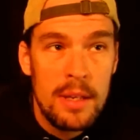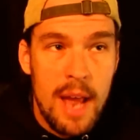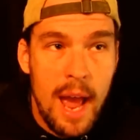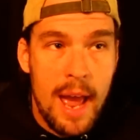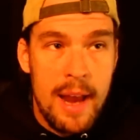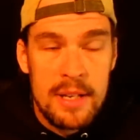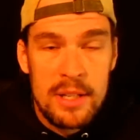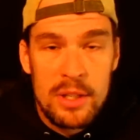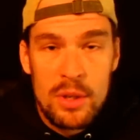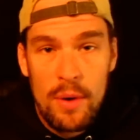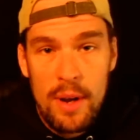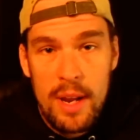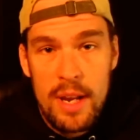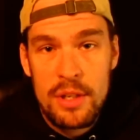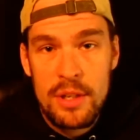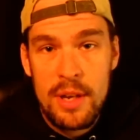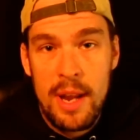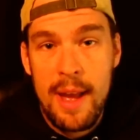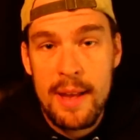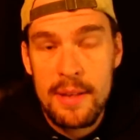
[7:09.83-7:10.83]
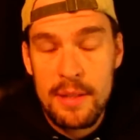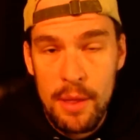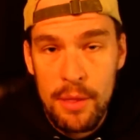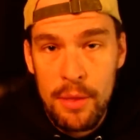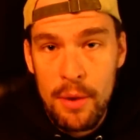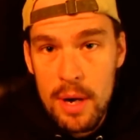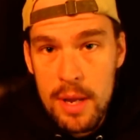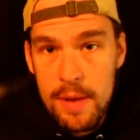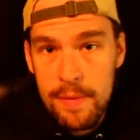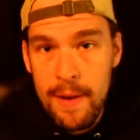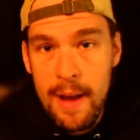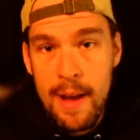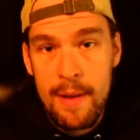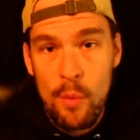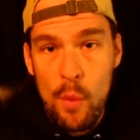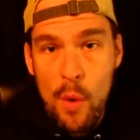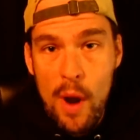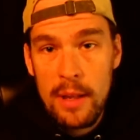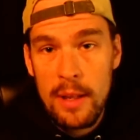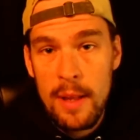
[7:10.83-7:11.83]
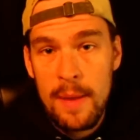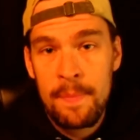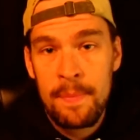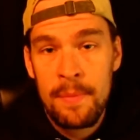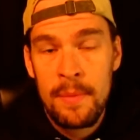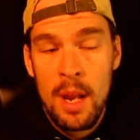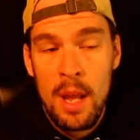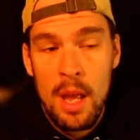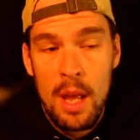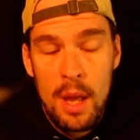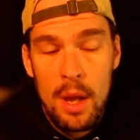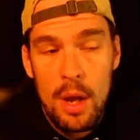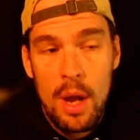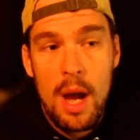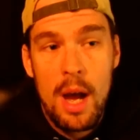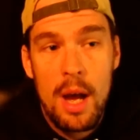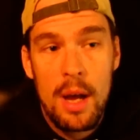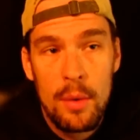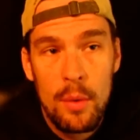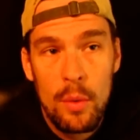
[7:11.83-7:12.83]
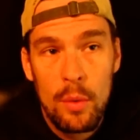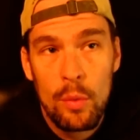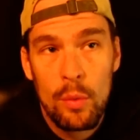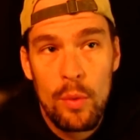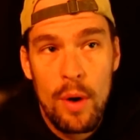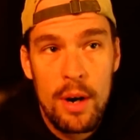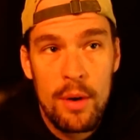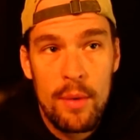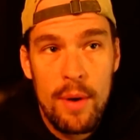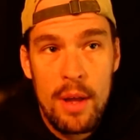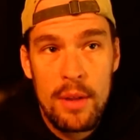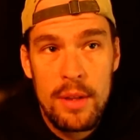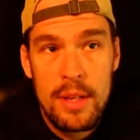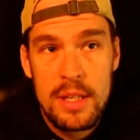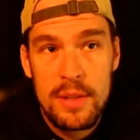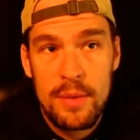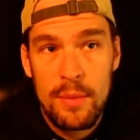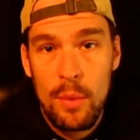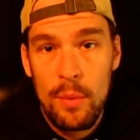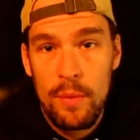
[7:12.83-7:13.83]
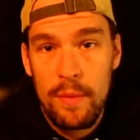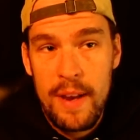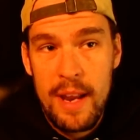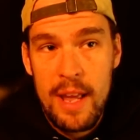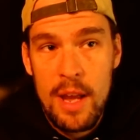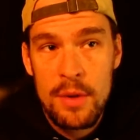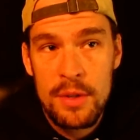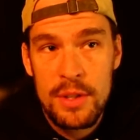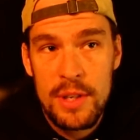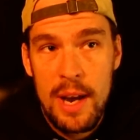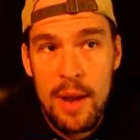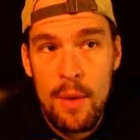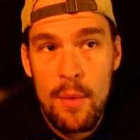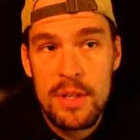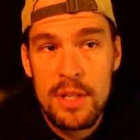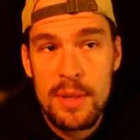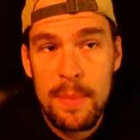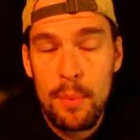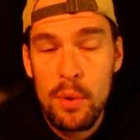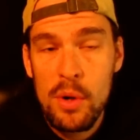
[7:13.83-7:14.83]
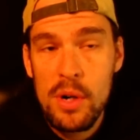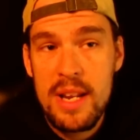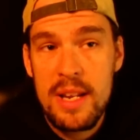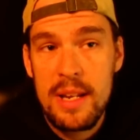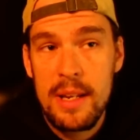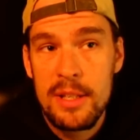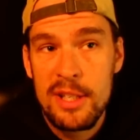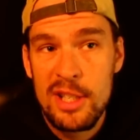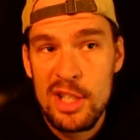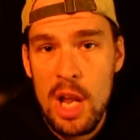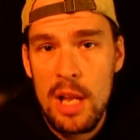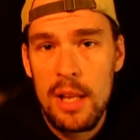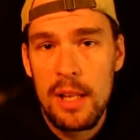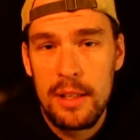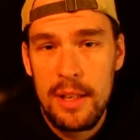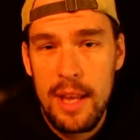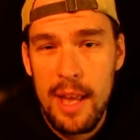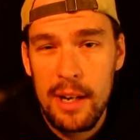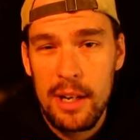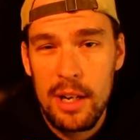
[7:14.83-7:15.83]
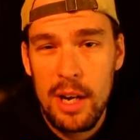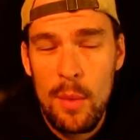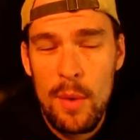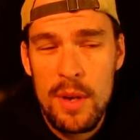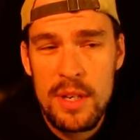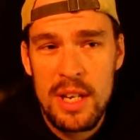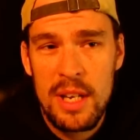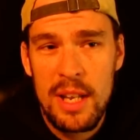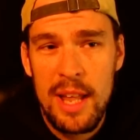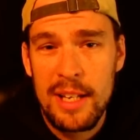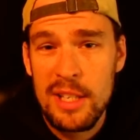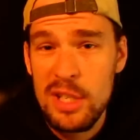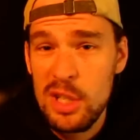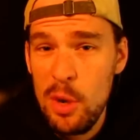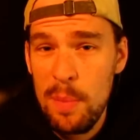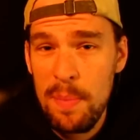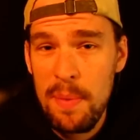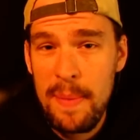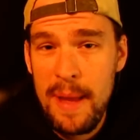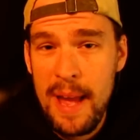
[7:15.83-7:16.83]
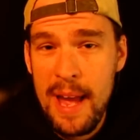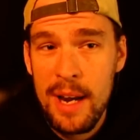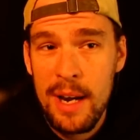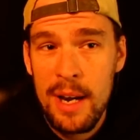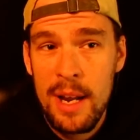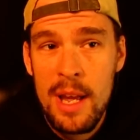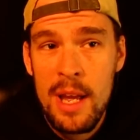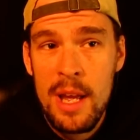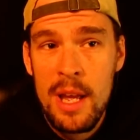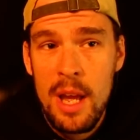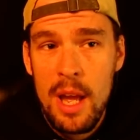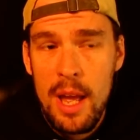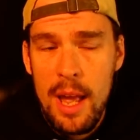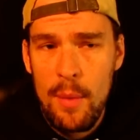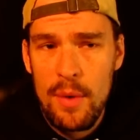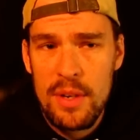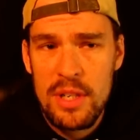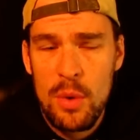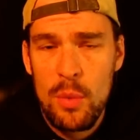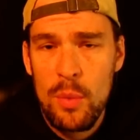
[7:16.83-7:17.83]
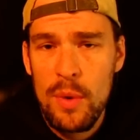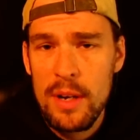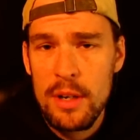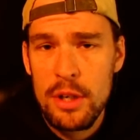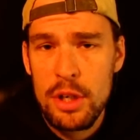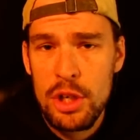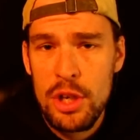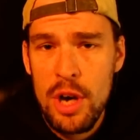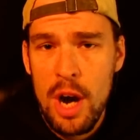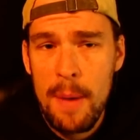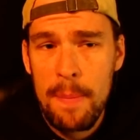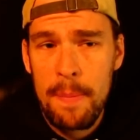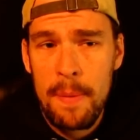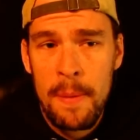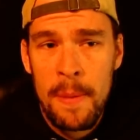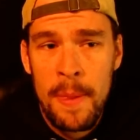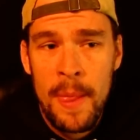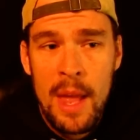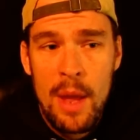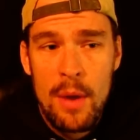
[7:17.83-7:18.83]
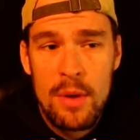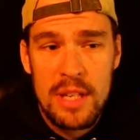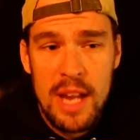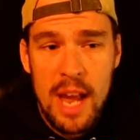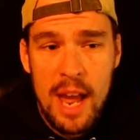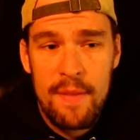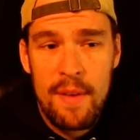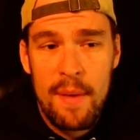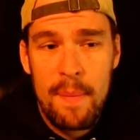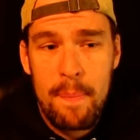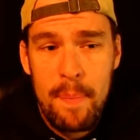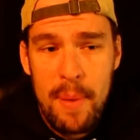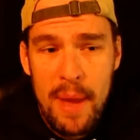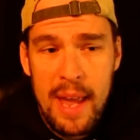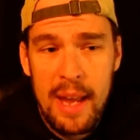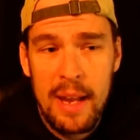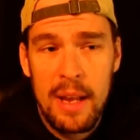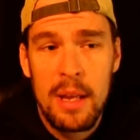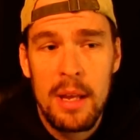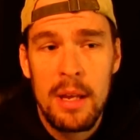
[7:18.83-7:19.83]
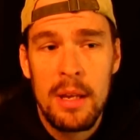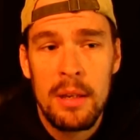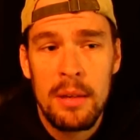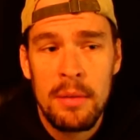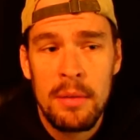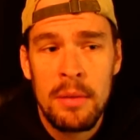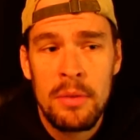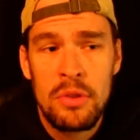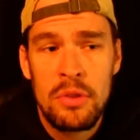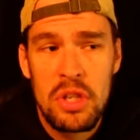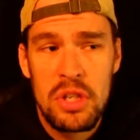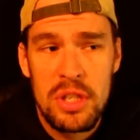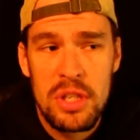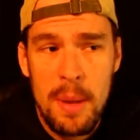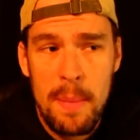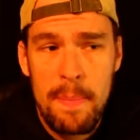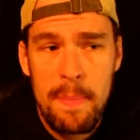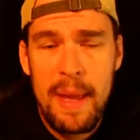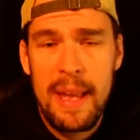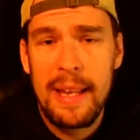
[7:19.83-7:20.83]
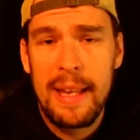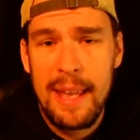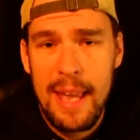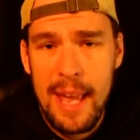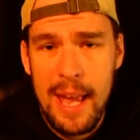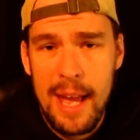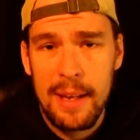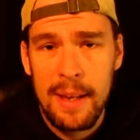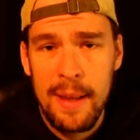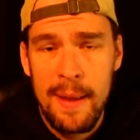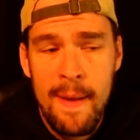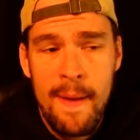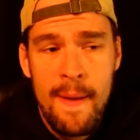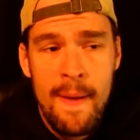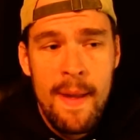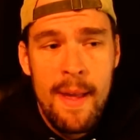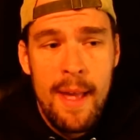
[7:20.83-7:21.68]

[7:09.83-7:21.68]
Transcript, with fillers: Dinosaur Ichi has a 35 Whelen uh, running around these videos, and it was a pretty solid kicker. It wasn't like super bad, it wasn't real sharp. It was kind of a big, just a big kick.